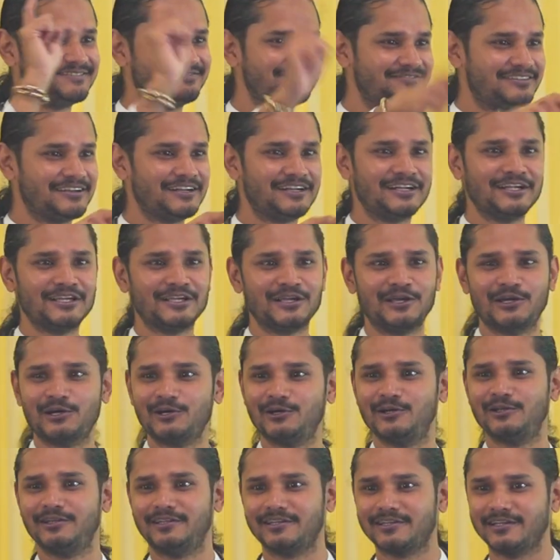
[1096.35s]
Very
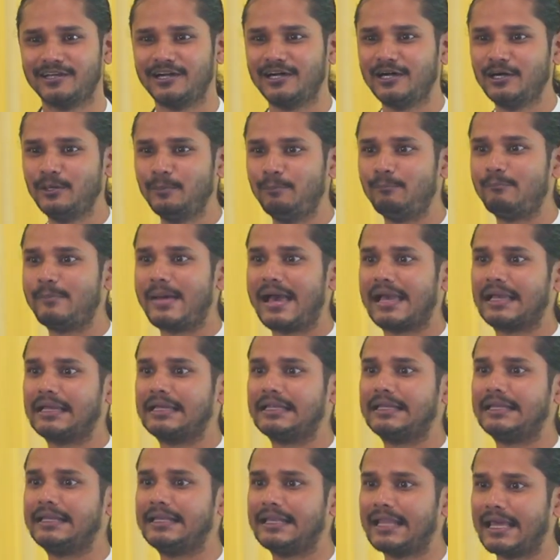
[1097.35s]
good. A
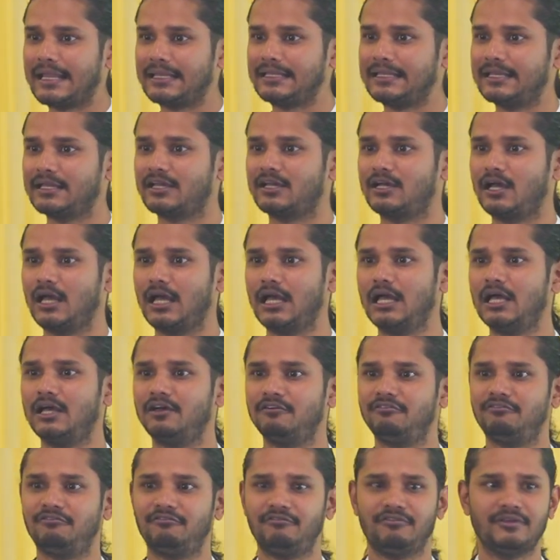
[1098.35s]
magnetic
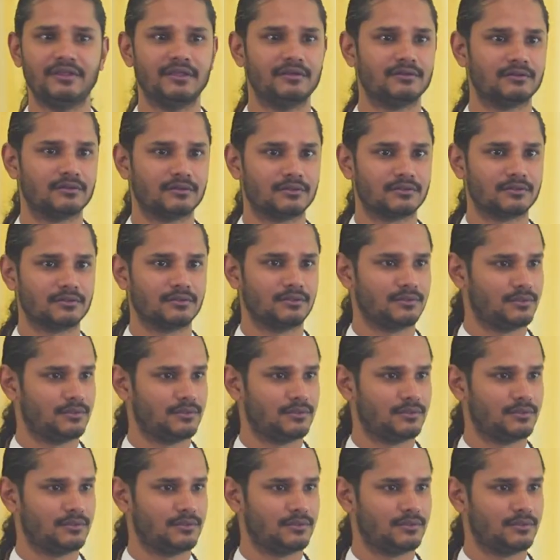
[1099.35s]
field.